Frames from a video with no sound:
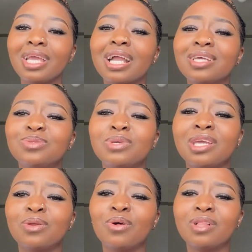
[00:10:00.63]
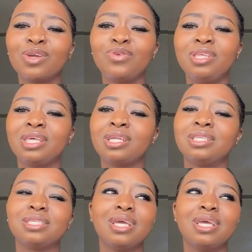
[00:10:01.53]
Guys, we can all agree that